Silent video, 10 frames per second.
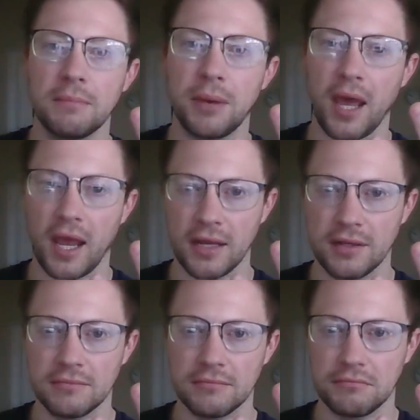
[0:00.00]
Okay,
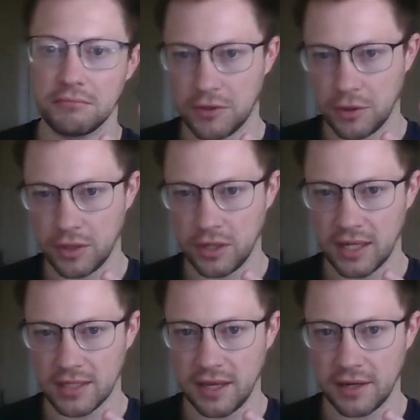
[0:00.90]
well,
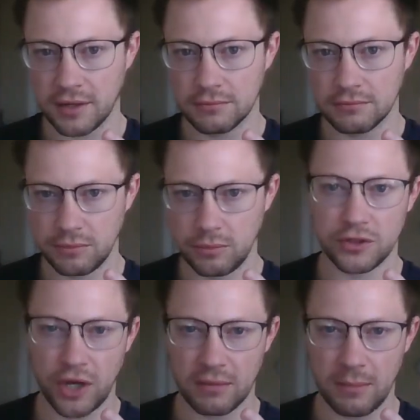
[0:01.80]
what happens if they don't
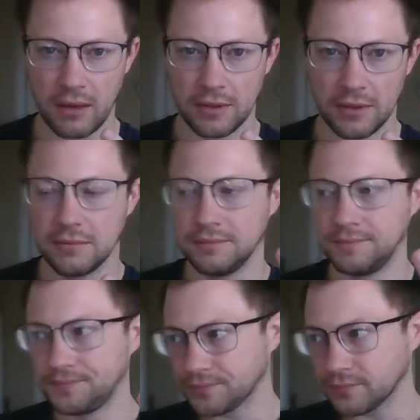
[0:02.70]
pay?
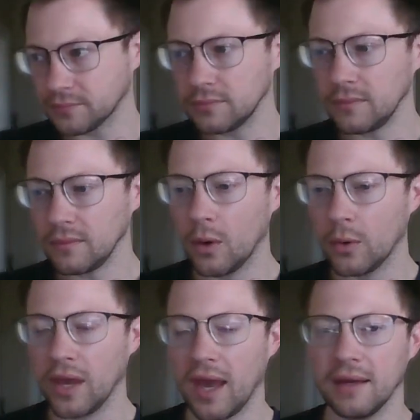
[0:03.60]
So you
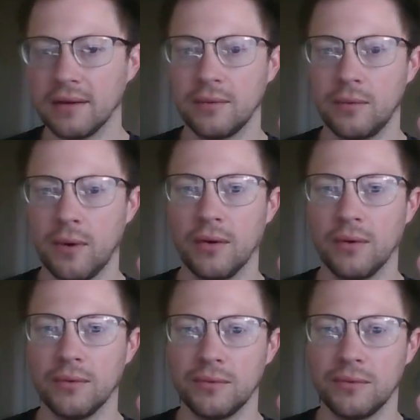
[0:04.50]
don't do
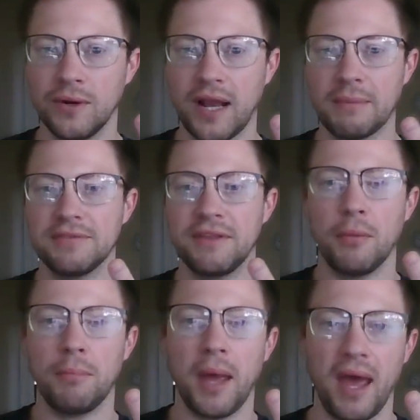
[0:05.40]
factoring
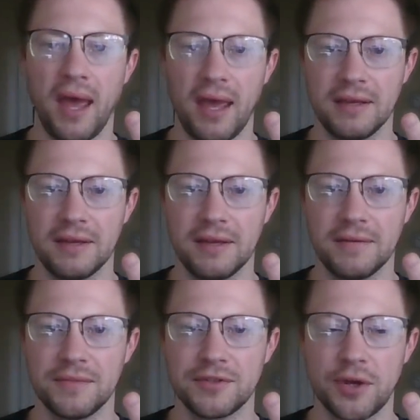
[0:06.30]
and you
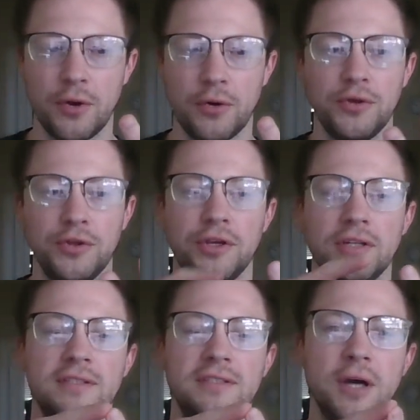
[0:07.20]
decide to take a load
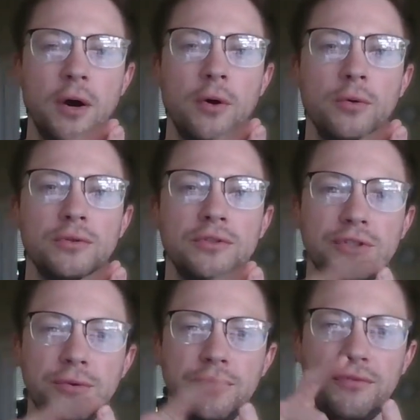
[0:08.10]
with
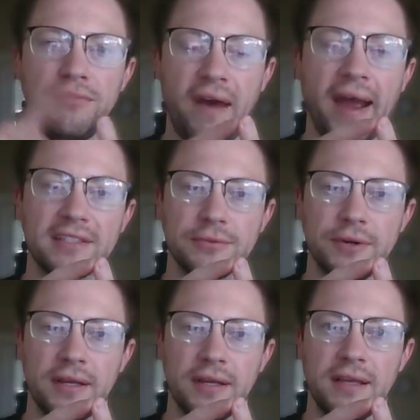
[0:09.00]
a broker
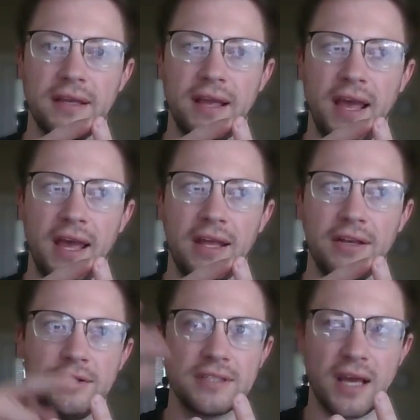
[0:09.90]
that isn't
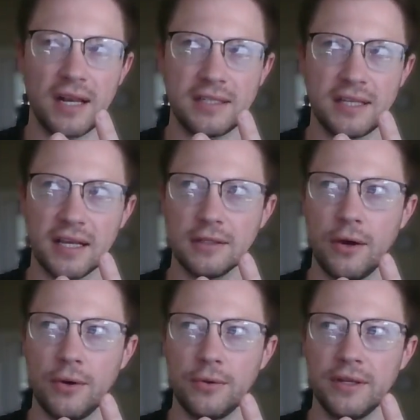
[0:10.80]
approved.
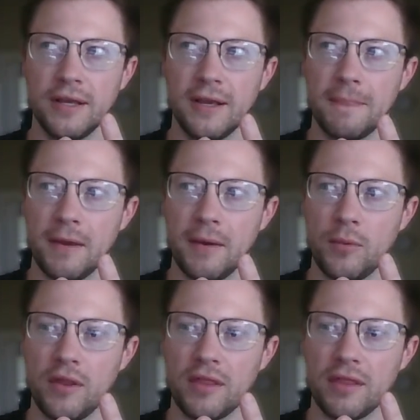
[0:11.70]
And this
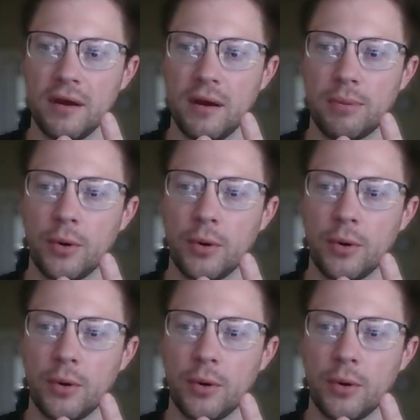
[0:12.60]
can happen,